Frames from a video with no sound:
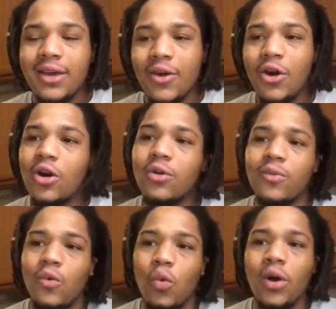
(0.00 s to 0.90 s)
or
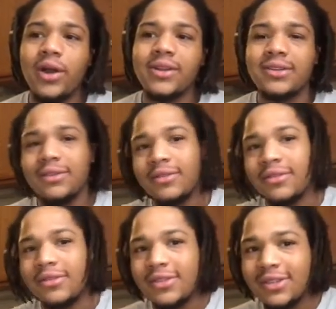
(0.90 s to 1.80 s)
one
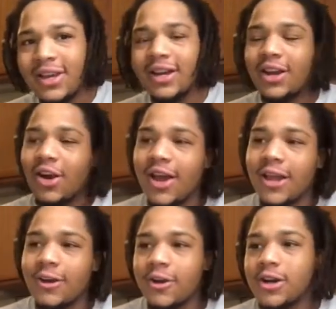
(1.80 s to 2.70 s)
Sonny Gray
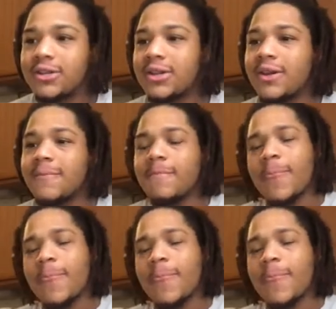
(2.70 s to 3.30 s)
and Garza.